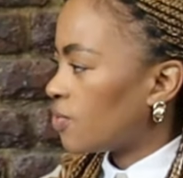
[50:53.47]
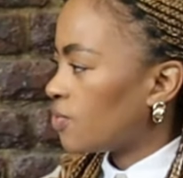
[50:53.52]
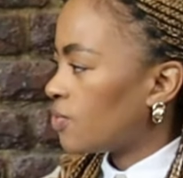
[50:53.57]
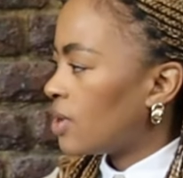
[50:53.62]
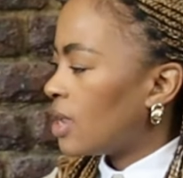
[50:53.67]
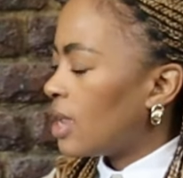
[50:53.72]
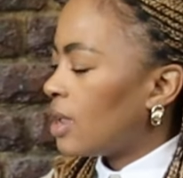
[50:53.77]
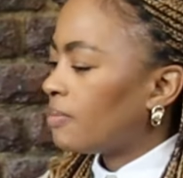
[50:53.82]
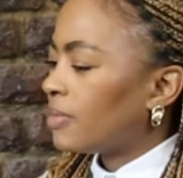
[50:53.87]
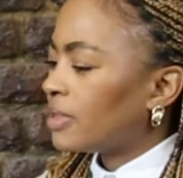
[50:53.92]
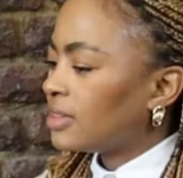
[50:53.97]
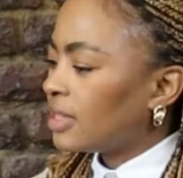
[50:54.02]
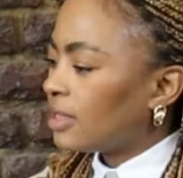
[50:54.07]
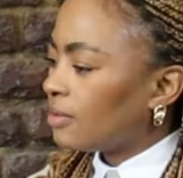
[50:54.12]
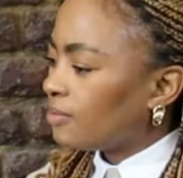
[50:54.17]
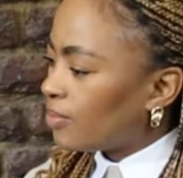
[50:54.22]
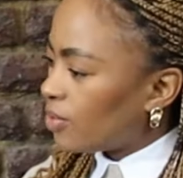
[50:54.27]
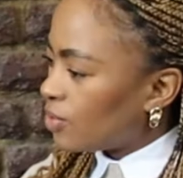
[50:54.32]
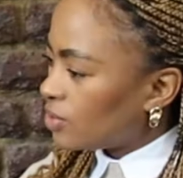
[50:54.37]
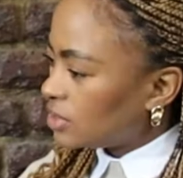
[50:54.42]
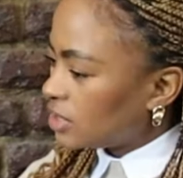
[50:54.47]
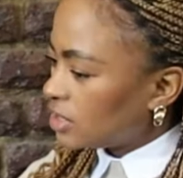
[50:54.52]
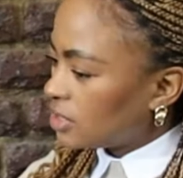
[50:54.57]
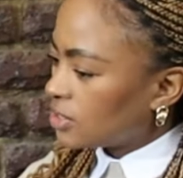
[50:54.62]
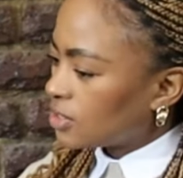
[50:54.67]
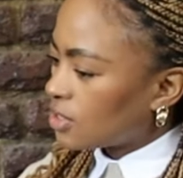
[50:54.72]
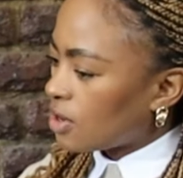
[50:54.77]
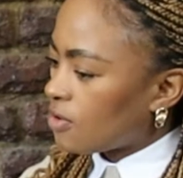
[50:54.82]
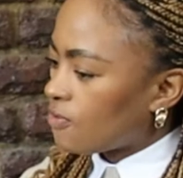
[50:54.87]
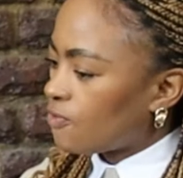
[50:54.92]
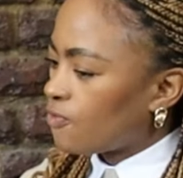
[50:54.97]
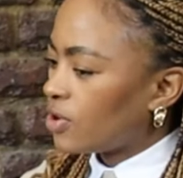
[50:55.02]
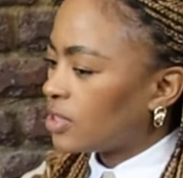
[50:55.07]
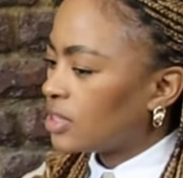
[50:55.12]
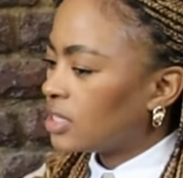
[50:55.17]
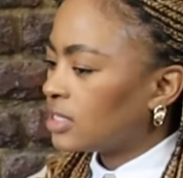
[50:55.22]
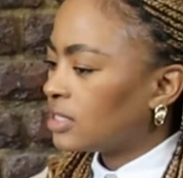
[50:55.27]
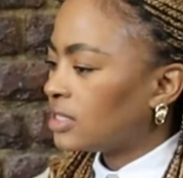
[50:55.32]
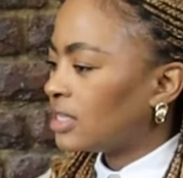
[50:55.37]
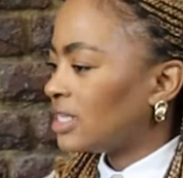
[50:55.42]
Yes. But the importance of
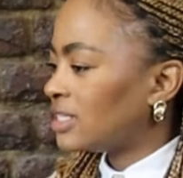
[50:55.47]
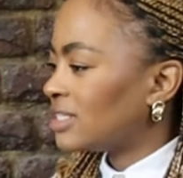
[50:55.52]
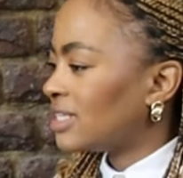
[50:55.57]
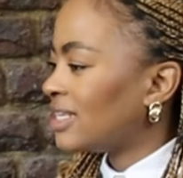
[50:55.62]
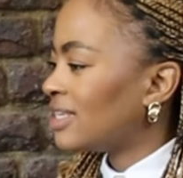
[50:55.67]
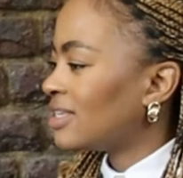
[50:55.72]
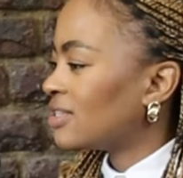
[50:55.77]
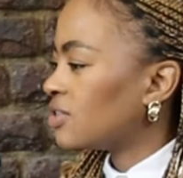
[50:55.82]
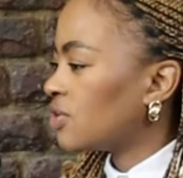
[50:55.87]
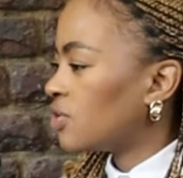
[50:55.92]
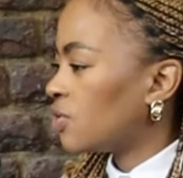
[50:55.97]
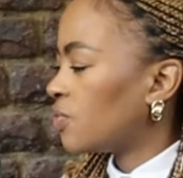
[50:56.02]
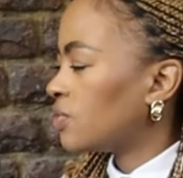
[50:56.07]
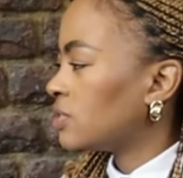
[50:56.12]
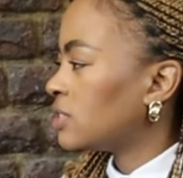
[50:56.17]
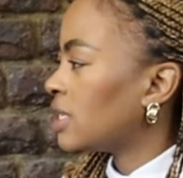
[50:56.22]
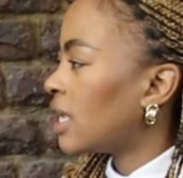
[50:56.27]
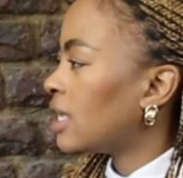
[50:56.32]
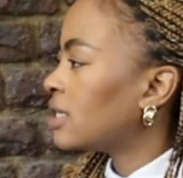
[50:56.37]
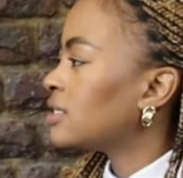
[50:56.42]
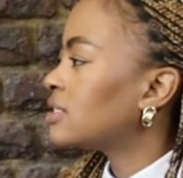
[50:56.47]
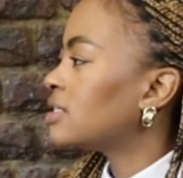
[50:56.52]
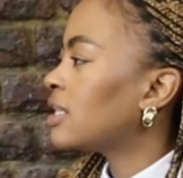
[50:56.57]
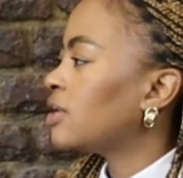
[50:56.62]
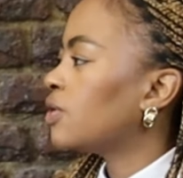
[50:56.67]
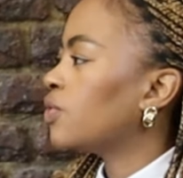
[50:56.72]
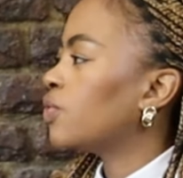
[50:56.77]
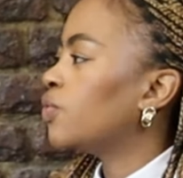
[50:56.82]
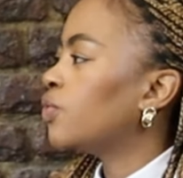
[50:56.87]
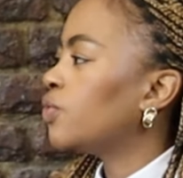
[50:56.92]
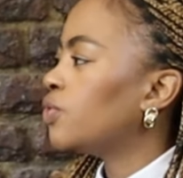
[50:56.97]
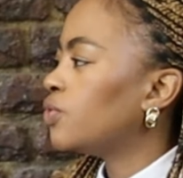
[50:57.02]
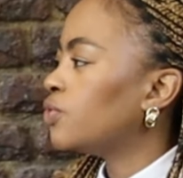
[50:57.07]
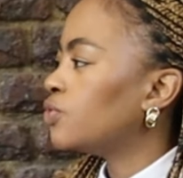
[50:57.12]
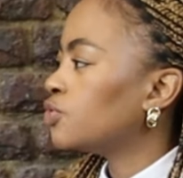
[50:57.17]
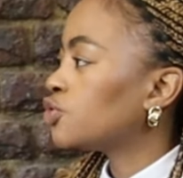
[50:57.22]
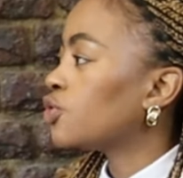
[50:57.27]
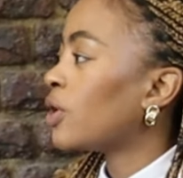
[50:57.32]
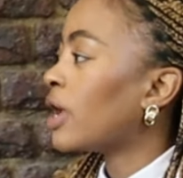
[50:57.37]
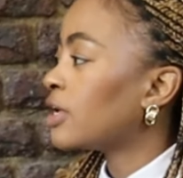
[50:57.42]
whether they say yes or no is in understanding who
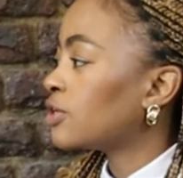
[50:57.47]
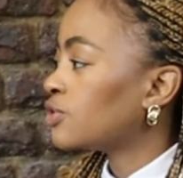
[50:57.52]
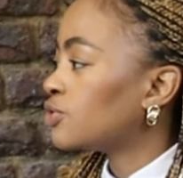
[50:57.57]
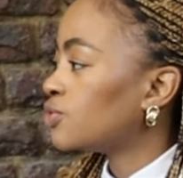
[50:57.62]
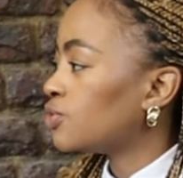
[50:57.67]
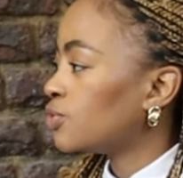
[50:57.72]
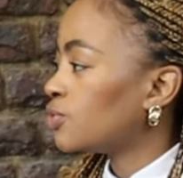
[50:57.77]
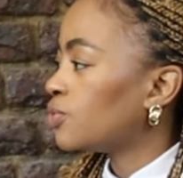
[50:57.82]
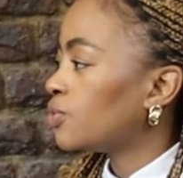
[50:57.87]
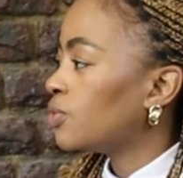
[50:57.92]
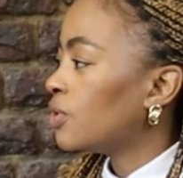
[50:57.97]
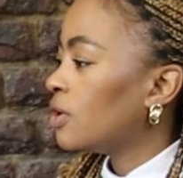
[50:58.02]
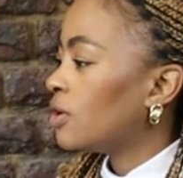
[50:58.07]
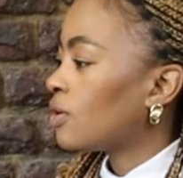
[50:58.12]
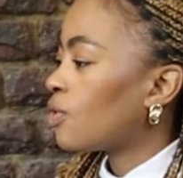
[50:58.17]
you're trying to mm. mm